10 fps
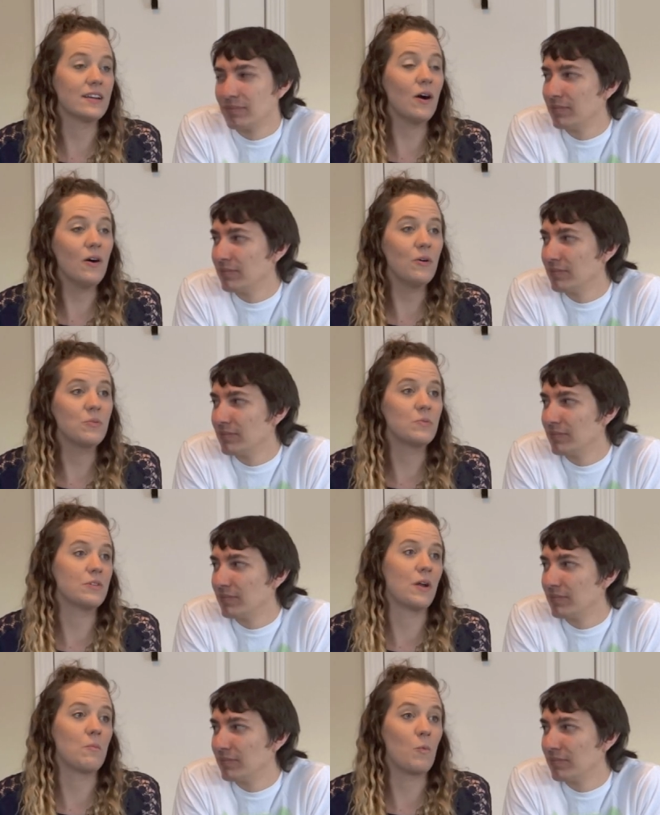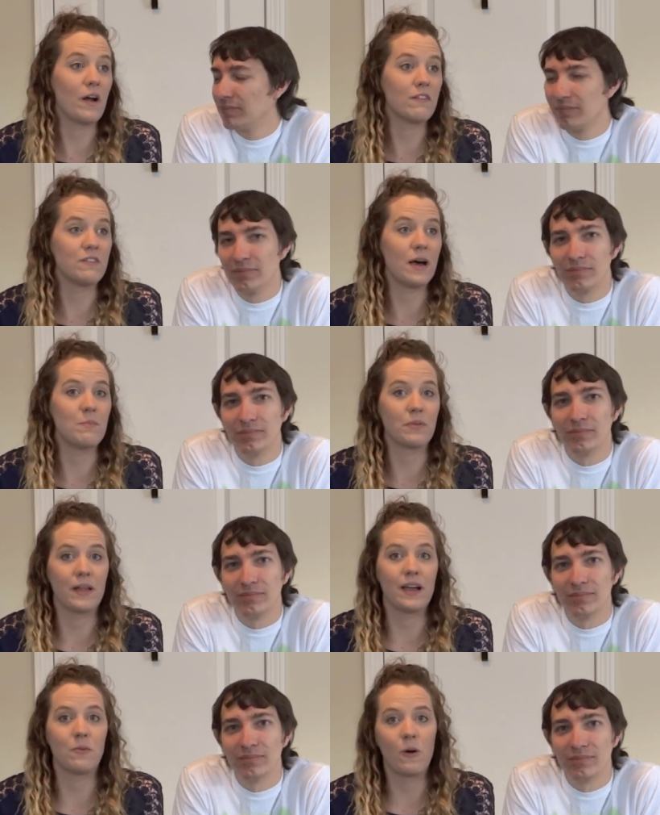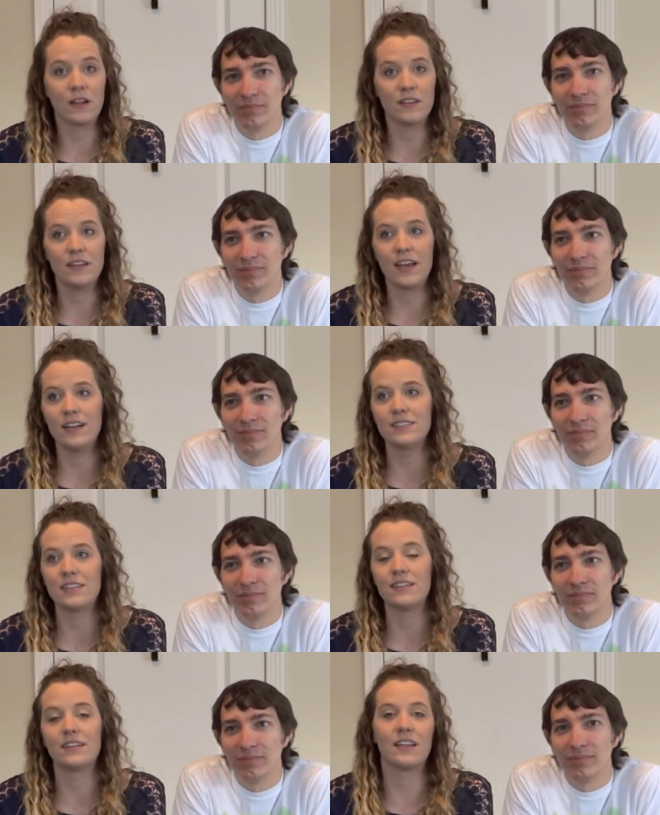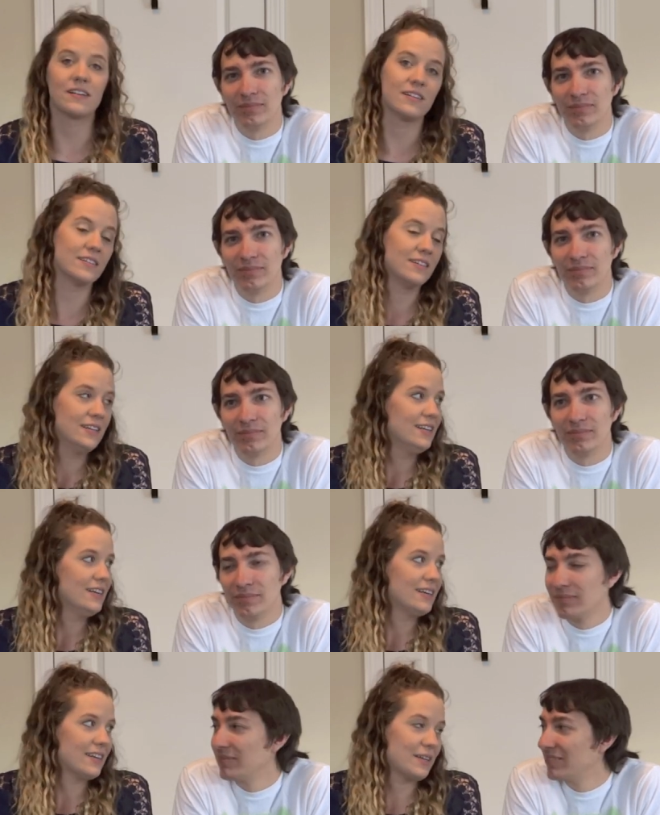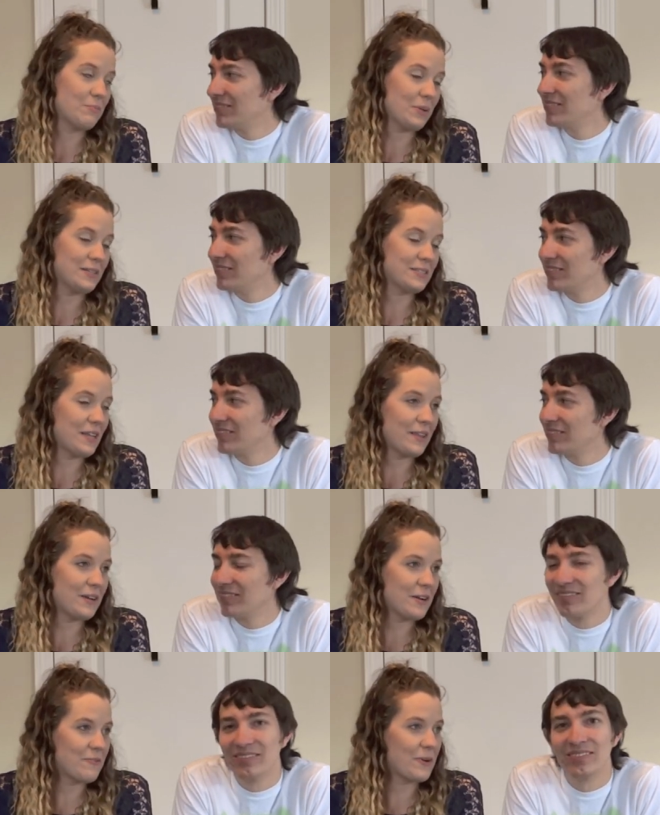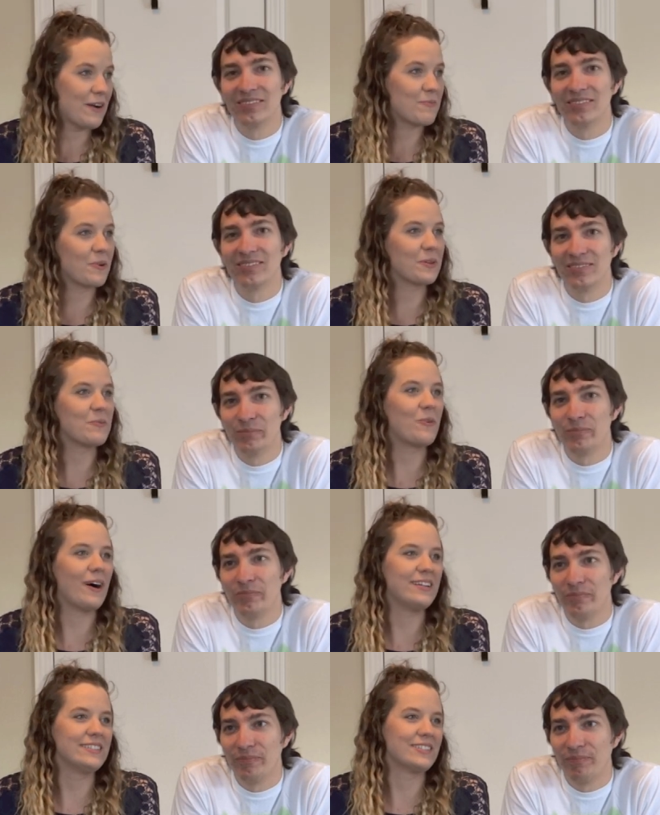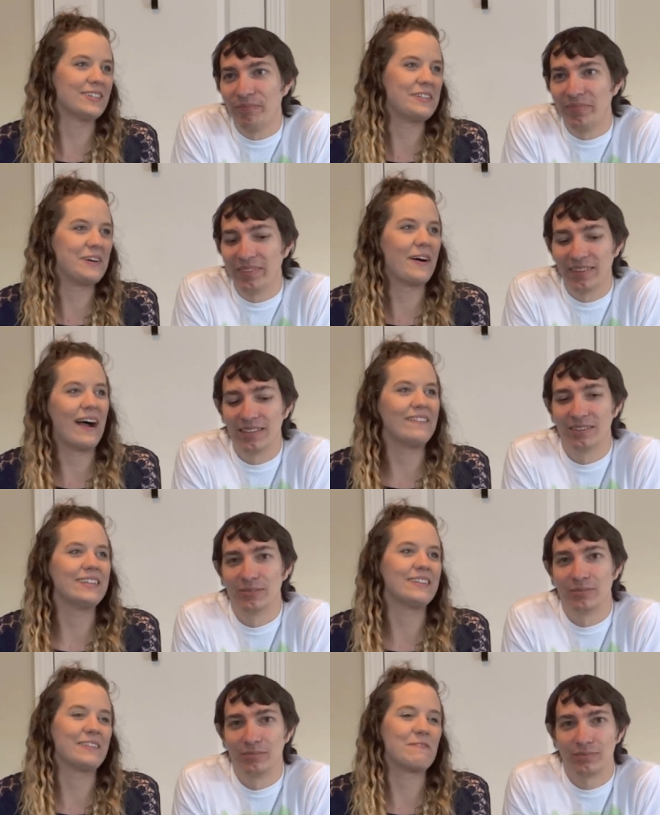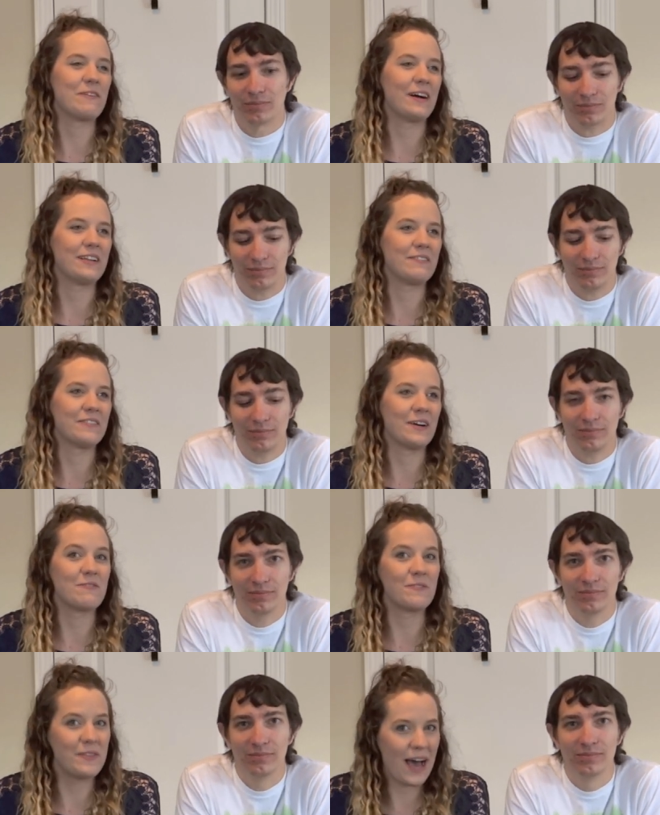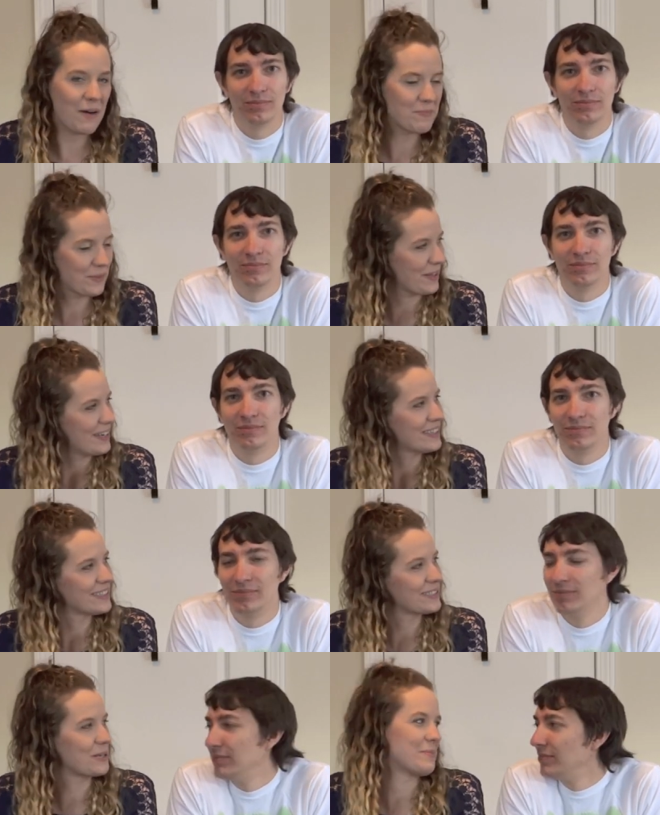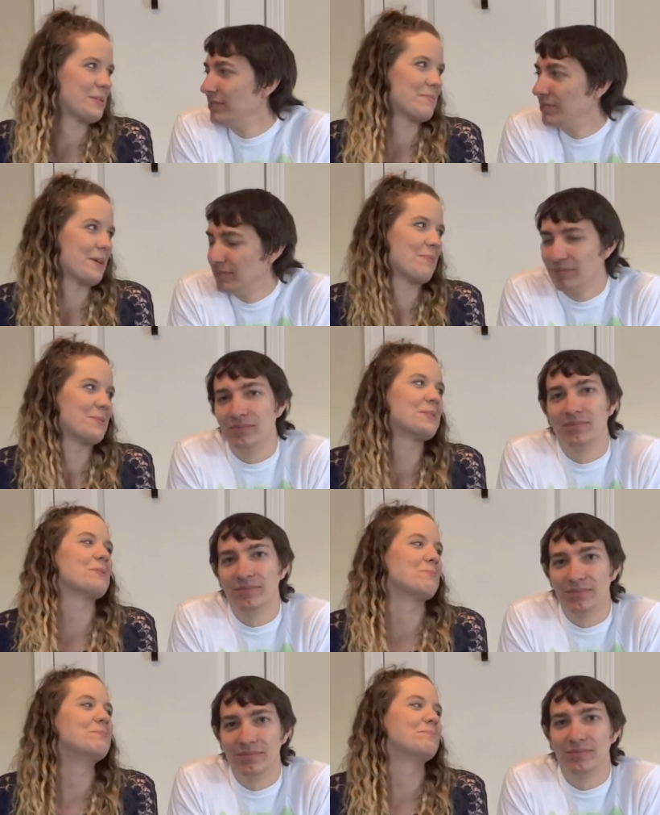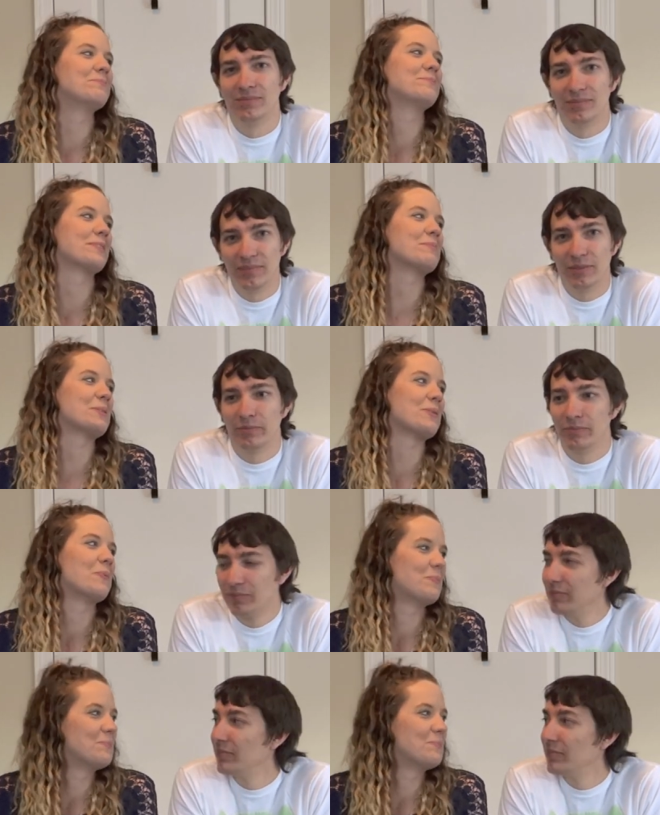Speaker 1: like, oh, you know, one of them planned one of the days and another kid plans another if we have more than one. So, you know, having the fun of them planning the trip sometimes too. That'd be cool.